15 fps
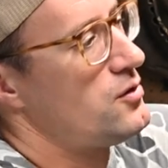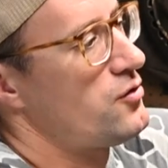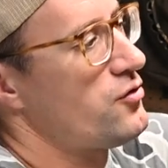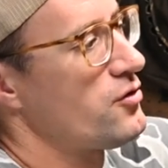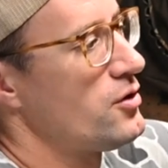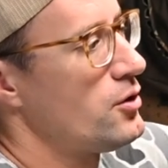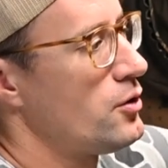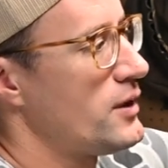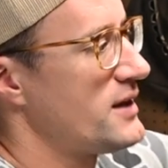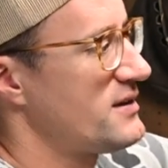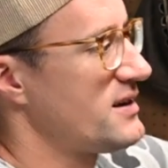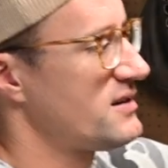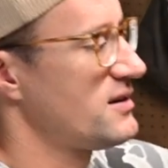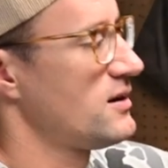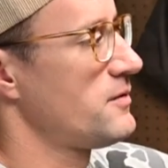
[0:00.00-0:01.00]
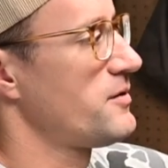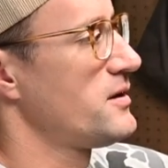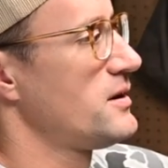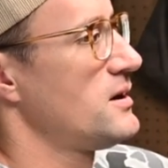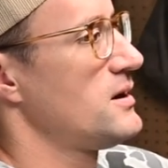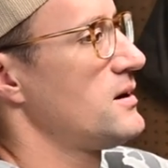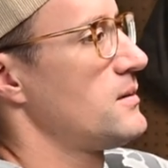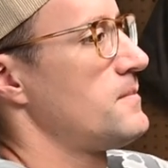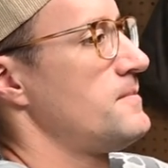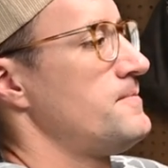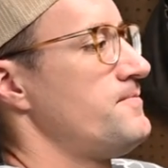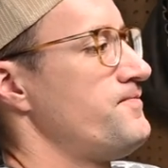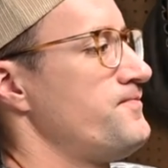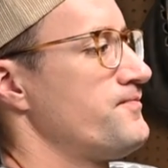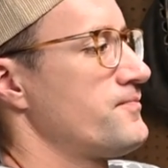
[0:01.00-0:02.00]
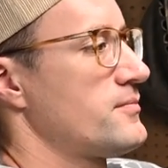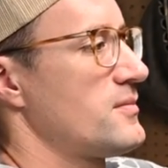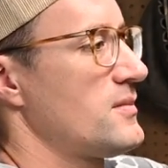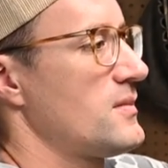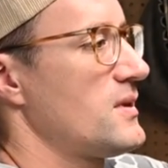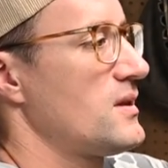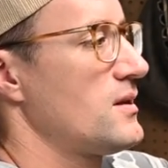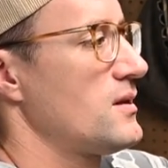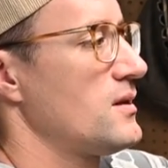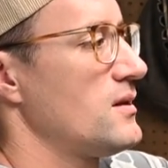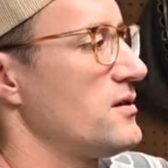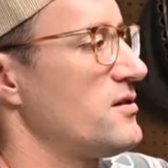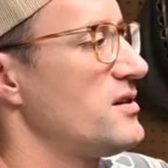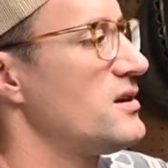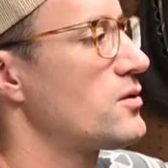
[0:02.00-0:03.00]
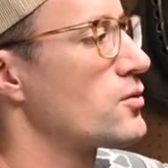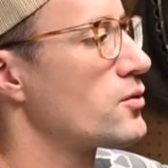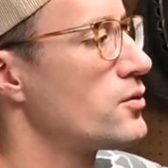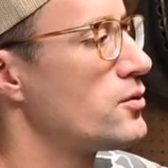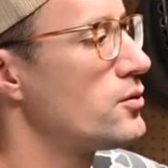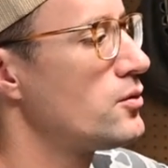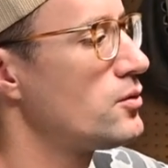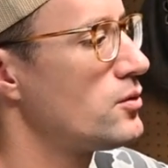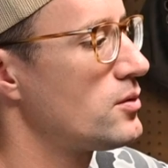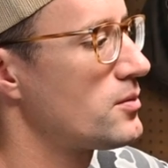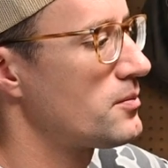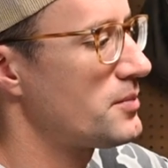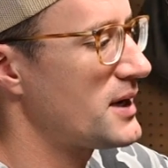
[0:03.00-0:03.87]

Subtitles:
So that takes care of the the see-through